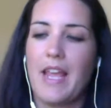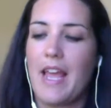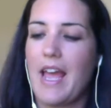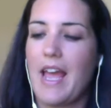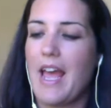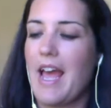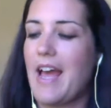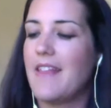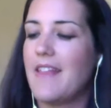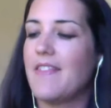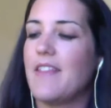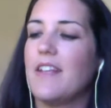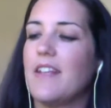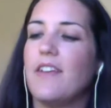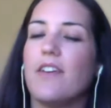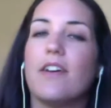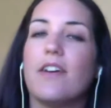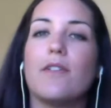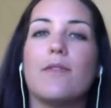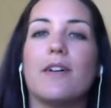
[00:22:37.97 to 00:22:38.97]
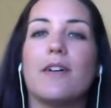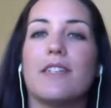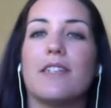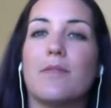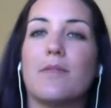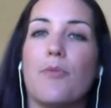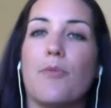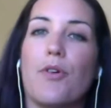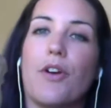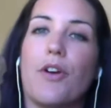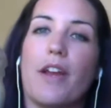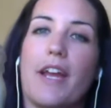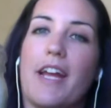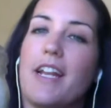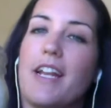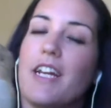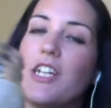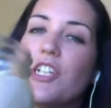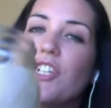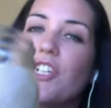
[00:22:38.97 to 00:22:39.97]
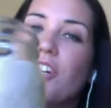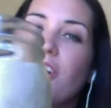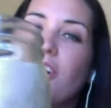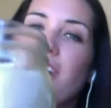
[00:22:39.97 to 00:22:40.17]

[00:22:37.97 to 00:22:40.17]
And then you're going to want some organic sugar.